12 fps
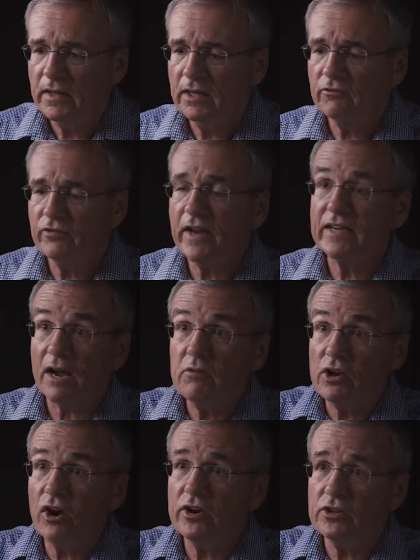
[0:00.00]
In fact, I
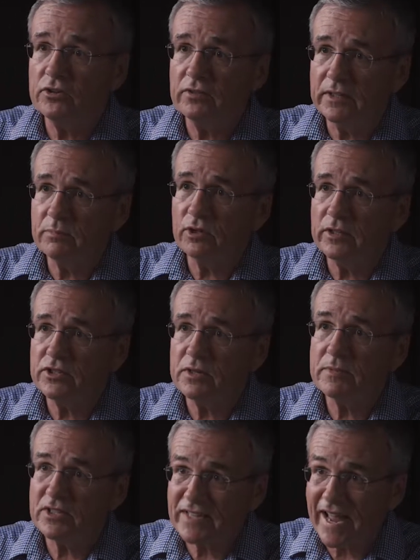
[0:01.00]
would argue
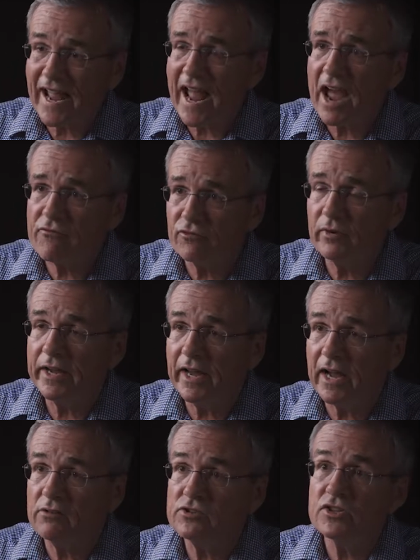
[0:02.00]
liberalism is the halfway
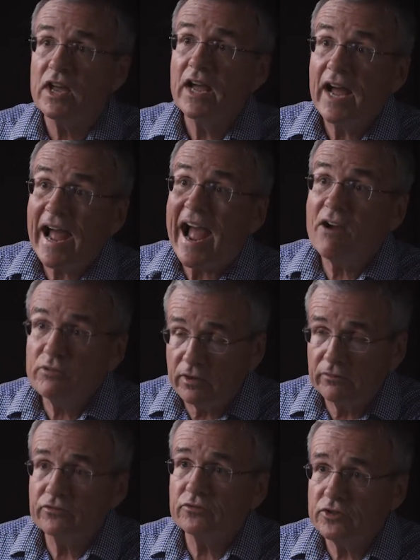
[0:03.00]
house out
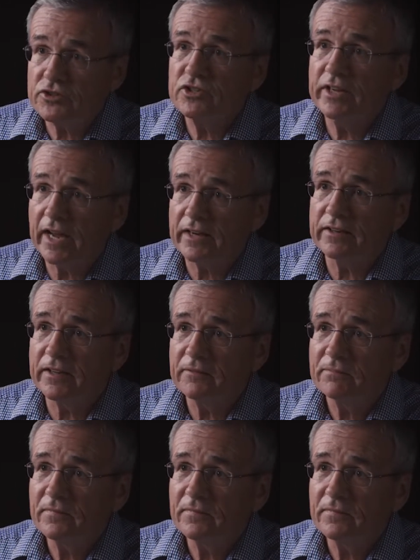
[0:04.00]
of Christianity.